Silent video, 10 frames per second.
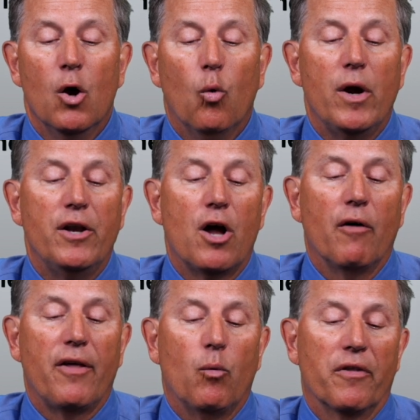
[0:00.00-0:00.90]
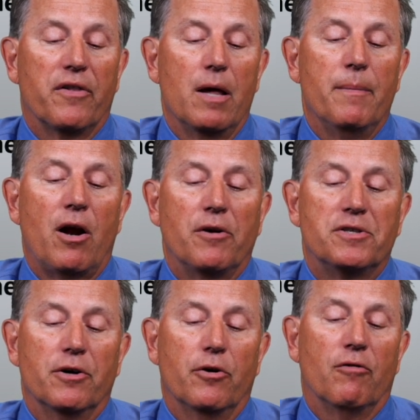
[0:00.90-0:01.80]
We know that with limited
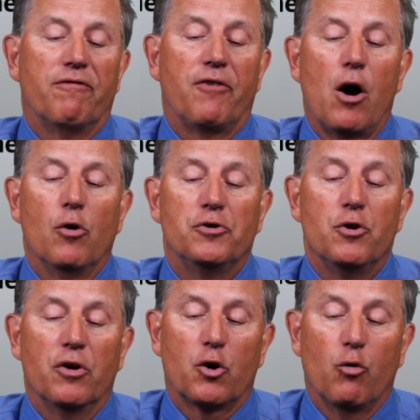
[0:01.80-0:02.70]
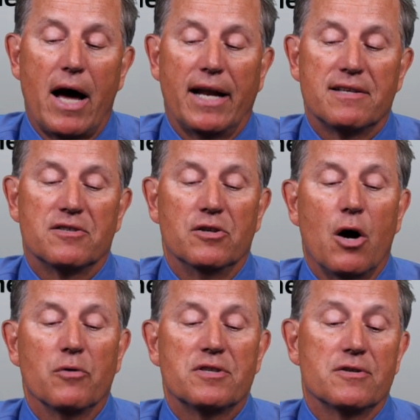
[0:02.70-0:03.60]
arterial flow due to carotid
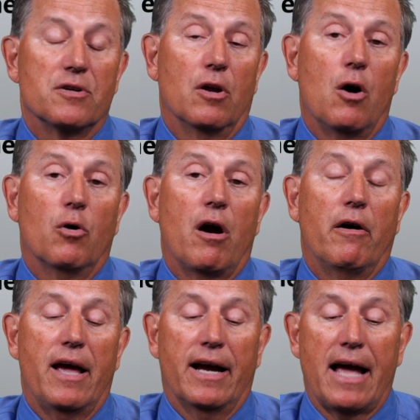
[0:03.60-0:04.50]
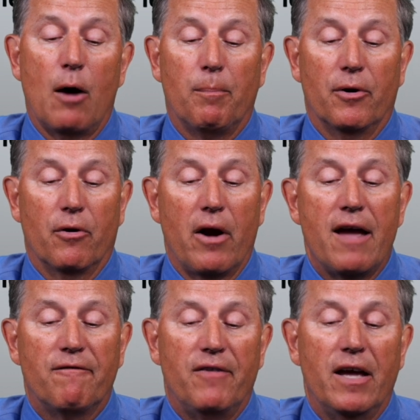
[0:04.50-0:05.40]
stenosis or low cardiac output or
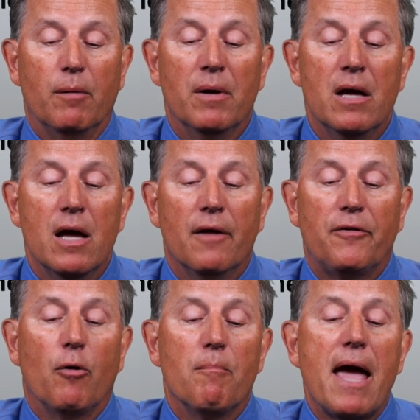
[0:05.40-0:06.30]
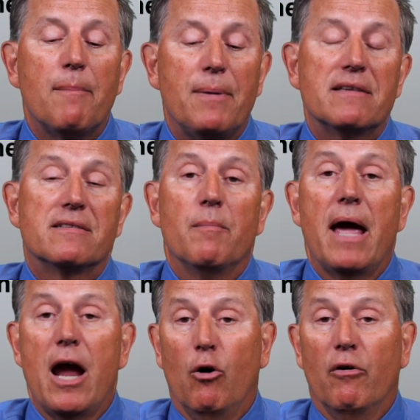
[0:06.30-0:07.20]
AFib, there may be some
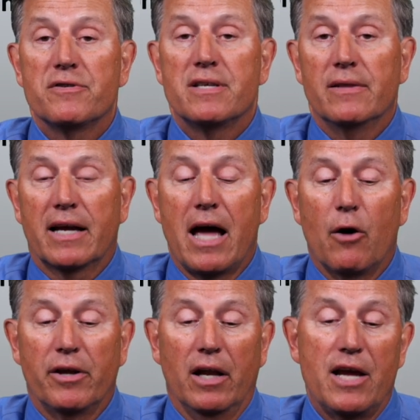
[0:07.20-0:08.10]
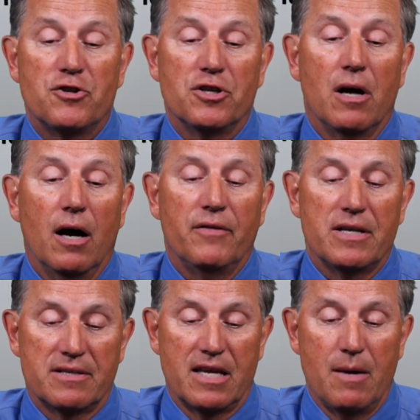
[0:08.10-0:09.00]
errors in the calculation of the
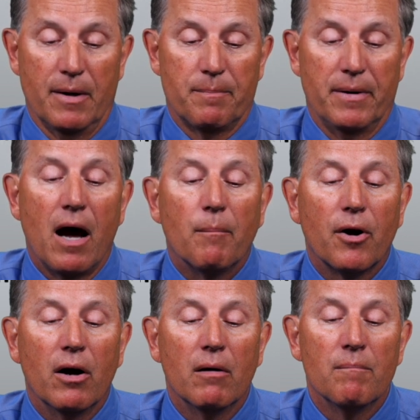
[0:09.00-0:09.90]
ischemic penumbra.